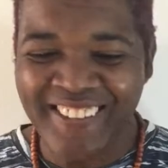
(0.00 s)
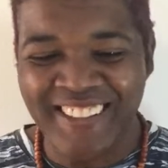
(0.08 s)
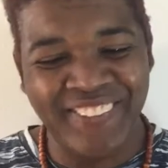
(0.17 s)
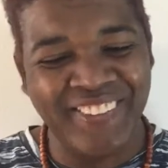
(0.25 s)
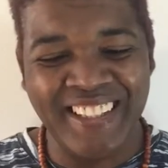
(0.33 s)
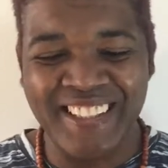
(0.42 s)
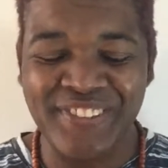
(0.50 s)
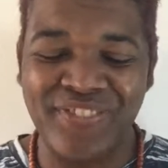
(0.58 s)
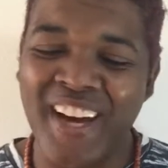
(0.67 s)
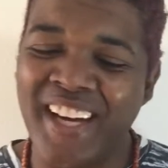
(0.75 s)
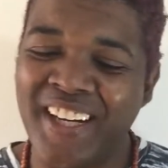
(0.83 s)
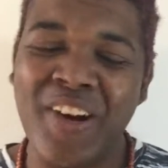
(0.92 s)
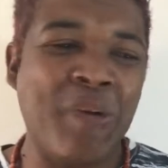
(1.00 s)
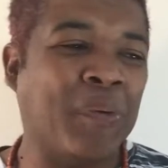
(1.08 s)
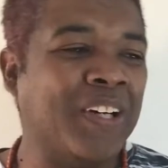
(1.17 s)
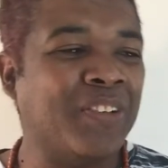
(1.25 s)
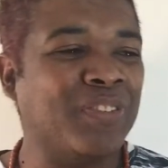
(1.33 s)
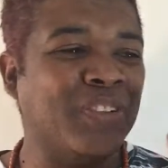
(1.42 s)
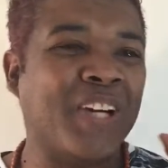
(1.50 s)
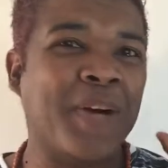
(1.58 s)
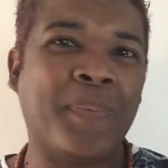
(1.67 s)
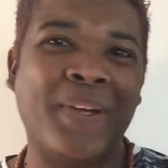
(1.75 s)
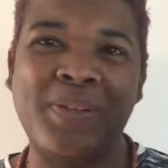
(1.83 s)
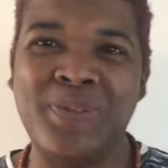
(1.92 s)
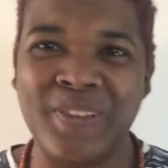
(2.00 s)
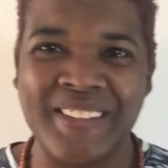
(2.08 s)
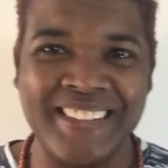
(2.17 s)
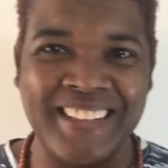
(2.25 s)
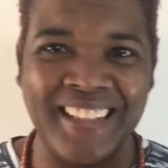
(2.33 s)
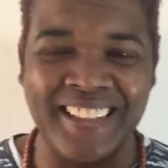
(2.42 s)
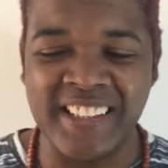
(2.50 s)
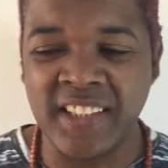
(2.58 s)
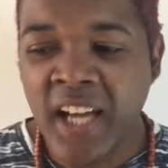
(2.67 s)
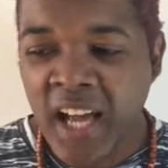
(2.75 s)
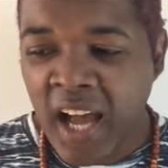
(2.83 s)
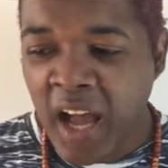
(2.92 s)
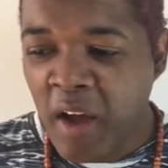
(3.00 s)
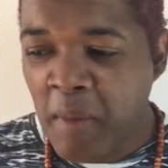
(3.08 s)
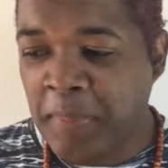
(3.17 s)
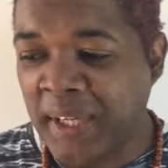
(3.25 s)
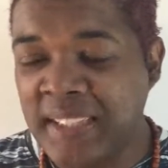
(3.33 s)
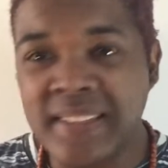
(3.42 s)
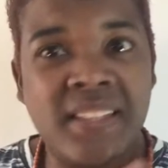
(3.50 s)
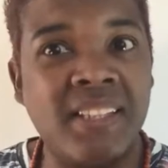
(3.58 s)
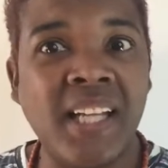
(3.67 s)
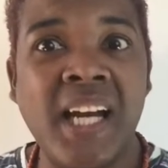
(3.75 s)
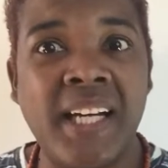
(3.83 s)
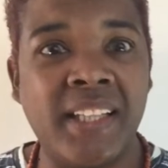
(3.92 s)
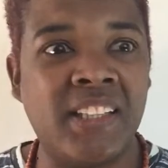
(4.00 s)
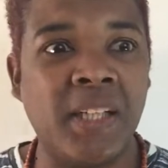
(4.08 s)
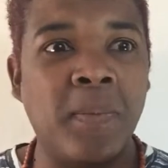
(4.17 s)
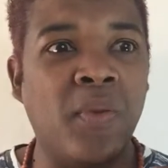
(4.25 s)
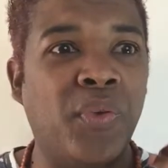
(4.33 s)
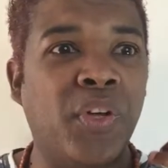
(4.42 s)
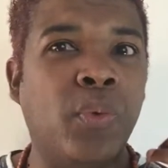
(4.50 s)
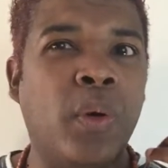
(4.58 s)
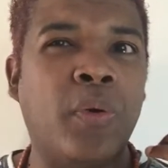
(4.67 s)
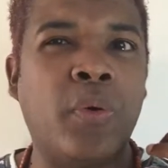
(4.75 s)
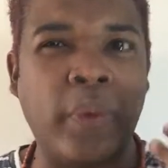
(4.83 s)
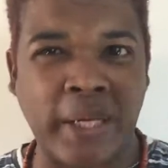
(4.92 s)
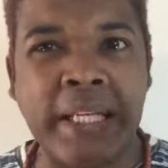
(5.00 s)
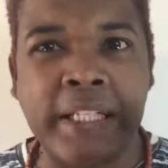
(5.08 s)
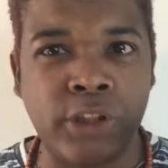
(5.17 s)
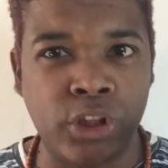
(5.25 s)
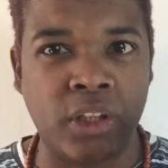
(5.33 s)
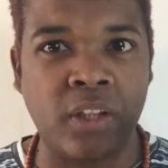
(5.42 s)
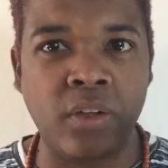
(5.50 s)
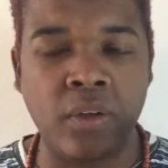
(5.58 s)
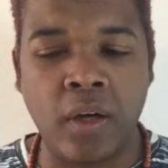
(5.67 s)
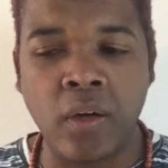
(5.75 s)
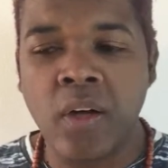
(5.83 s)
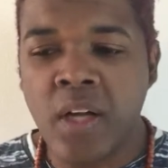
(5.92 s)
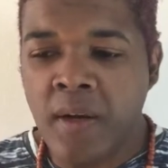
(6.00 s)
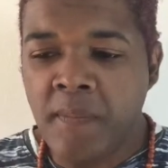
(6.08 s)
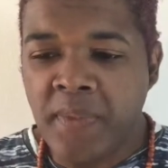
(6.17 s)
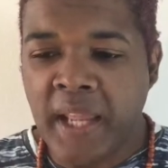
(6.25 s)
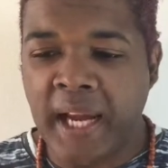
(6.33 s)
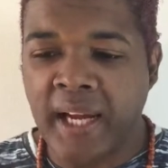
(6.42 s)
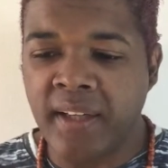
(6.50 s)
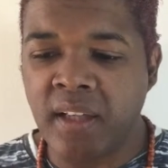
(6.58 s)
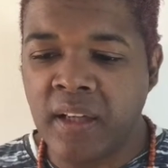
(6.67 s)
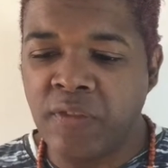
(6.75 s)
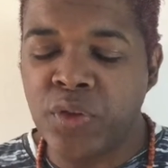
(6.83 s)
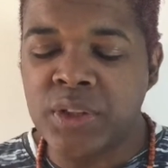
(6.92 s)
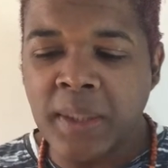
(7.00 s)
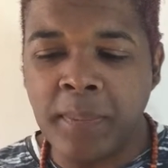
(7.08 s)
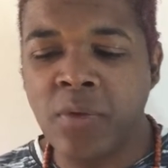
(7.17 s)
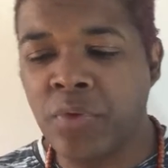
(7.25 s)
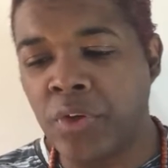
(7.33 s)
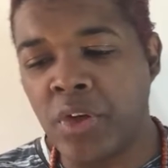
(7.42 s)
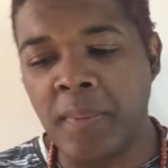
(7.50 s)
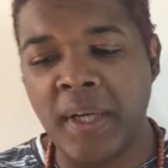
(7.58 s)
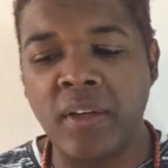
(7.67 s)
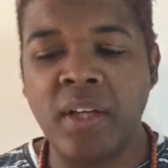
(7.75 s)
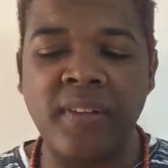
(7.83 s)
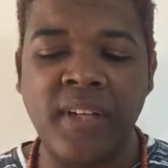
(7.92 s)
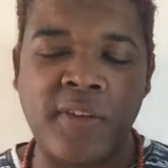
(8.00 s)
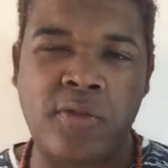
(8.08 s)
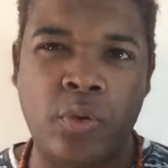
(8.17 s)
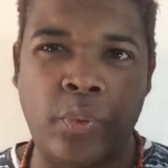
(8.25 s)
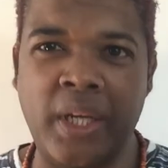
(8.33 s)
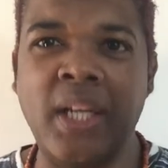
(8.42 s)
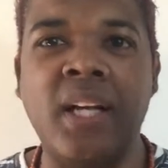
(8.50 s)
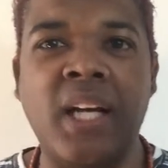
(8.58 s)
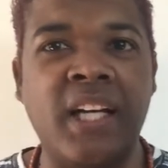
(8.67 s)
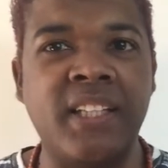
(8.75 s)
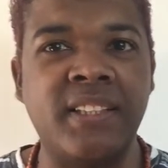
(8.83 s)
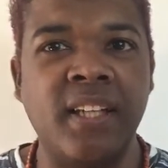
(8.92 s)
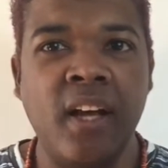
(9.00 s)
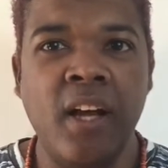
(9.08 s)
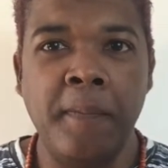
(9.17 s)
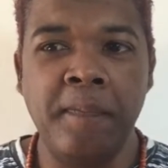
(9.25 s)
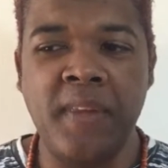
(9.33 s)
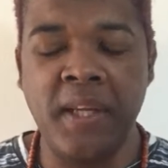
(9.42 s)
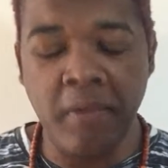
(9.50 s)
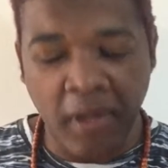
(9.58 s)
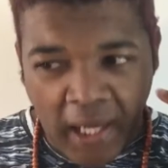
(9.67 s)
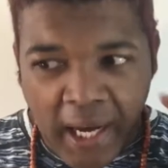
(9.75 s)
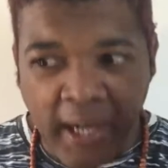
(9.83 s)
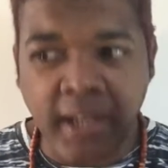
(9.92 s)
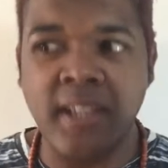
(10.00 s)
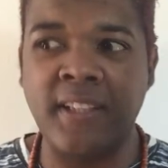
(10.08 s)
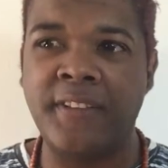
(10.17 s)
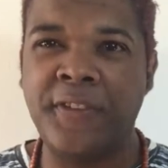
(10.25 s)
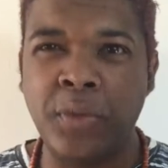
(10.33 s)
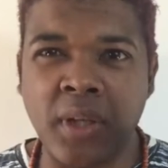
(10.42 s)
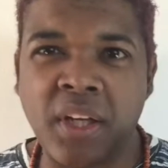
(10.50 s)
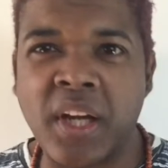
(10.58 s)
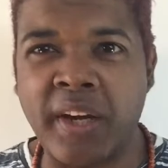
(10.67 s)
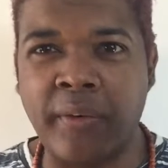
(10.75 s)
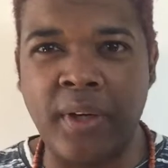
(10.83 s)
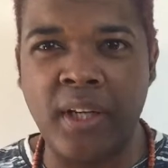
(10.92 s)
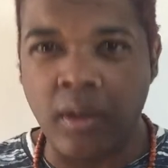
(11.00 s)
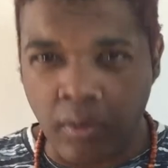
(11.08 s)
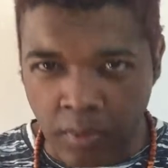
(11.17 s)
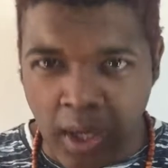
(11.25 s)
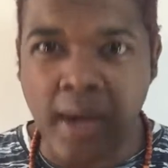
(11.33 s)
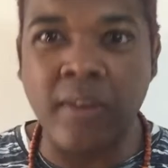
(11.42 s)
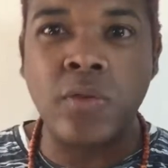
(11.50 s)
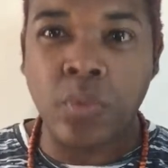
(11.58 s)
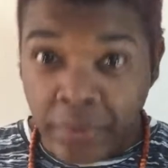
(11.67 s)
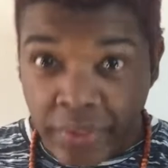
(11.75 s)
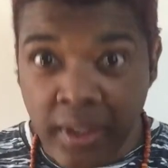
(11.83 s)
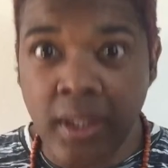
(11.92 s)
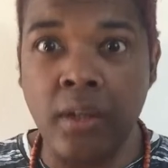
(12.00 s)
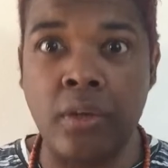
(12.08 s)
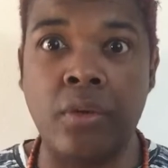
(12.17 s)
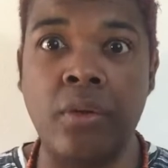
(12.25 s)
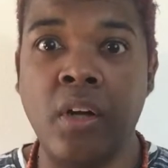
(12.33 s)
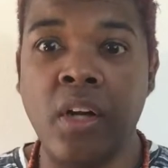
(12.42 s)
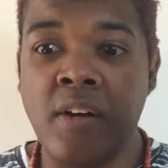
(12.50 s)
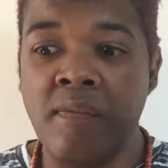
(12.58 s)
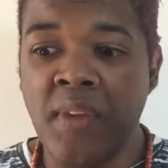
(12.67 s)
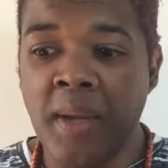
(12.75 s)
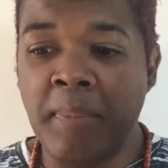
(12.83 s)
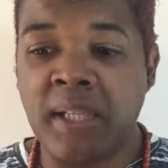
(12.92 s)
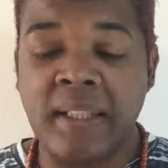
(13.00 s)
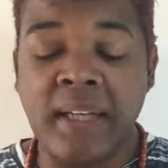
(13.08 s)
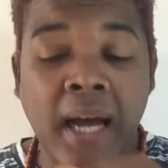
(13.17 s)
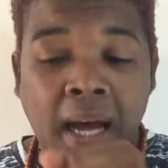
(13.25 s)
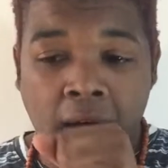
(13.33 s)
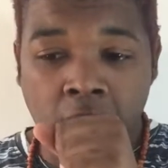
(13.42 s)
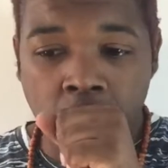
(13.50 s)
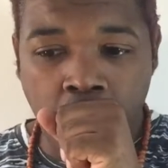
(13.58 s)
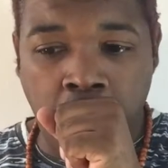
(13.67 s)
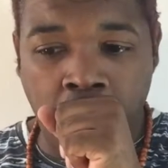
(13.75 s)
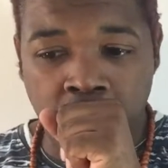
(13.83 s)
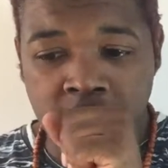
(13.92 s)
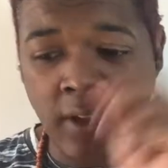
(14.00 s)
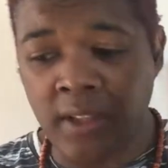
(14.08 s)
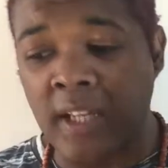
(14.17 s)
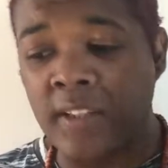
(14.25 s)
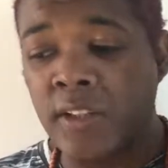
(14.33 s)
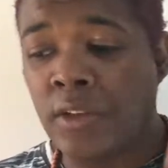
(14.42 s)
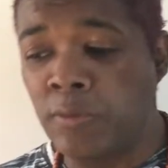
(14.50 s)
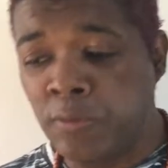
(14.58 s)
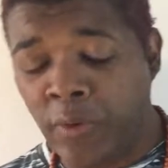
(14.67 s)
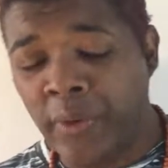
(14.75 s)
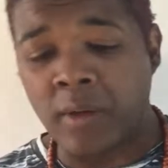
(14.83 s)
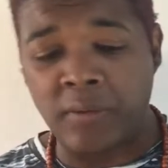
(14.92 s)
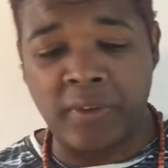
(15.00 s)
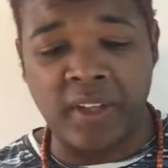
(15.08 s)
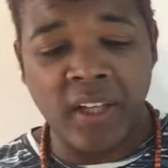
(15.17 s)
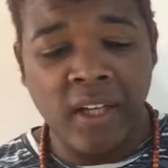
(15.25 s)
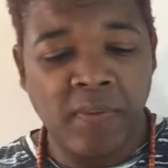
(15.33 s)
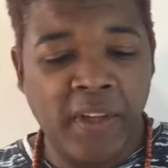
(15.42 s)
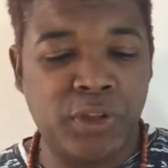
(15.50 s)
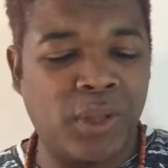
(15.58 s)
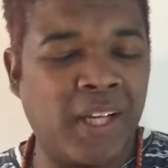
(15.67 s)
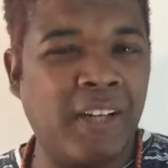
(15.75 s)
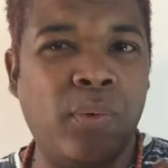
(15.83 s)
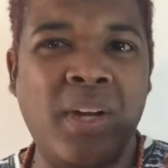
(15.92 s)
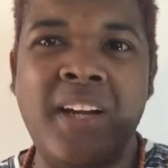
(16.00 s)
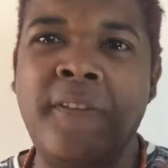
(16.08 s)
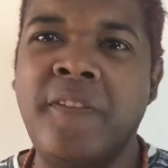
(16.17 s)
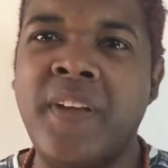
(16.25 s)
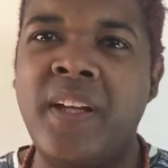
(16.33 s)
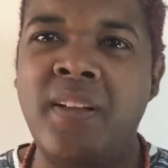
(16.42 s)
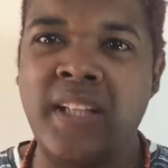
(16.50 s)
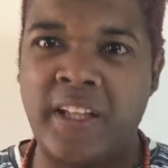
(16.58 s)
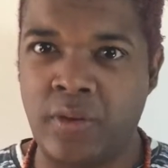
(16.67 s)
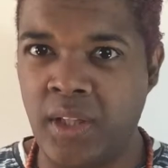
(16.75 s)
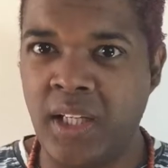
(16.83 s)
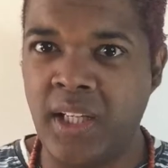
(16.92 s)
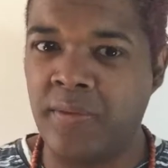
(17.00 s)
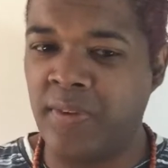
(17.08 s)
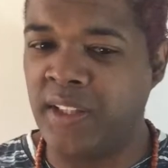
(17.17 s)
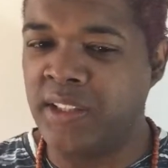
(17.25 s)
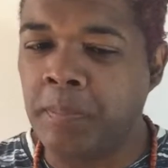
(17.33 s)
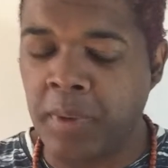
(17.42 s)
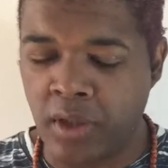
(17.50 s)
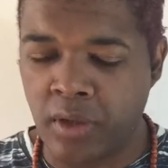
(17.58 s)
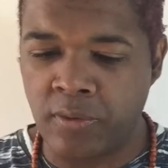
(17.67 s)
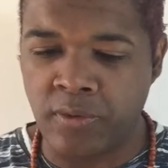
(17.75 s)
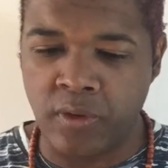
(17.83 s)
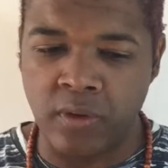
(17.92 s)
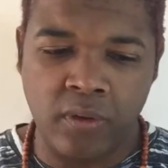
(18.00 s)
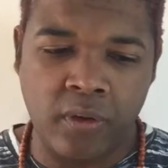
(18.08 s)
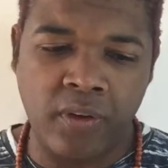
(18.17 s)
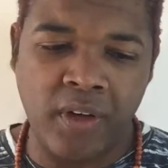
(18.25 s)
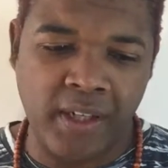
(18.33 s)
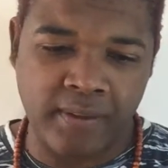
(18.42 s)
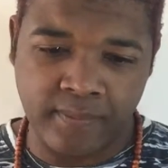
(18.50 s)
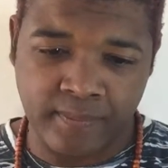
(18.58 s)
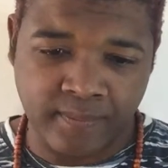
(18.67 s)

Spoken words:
everything's fine. Oh, wonderful. Look how beautiful the sun is. But inside, some of you were raging, you know. And for some of you, you may not even have realized the anger that you were carrying around within you. But now, so now that you're free of it, that you can really feel that relief, and it's beautiful. All right.